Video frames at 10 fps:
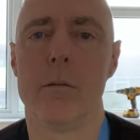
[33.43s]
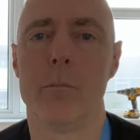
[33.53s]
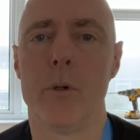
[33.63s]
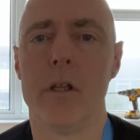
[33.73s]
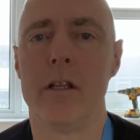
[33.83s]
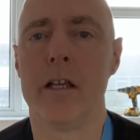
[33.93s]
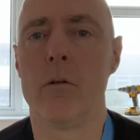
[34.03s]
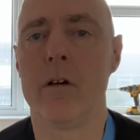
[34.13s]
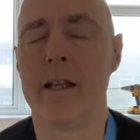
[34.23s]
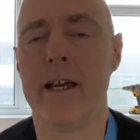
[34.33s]
put the new
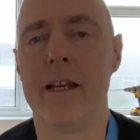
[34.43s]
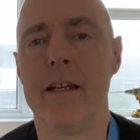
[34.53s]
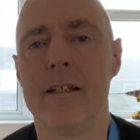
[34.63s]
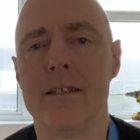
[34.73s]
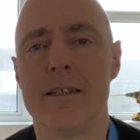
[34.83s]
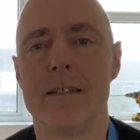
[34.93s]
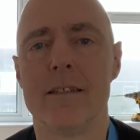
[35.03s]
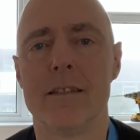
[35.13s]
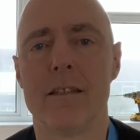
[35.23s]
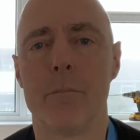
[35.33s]
one in,
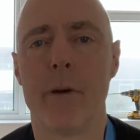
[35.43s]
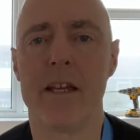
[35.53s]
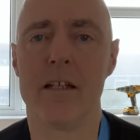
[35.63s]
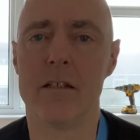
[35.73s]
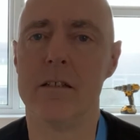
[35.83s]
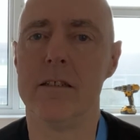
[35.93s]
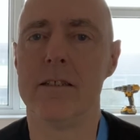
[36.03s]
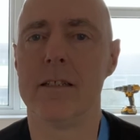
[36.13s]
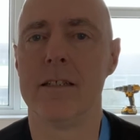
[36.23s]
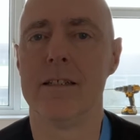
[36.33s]
make good,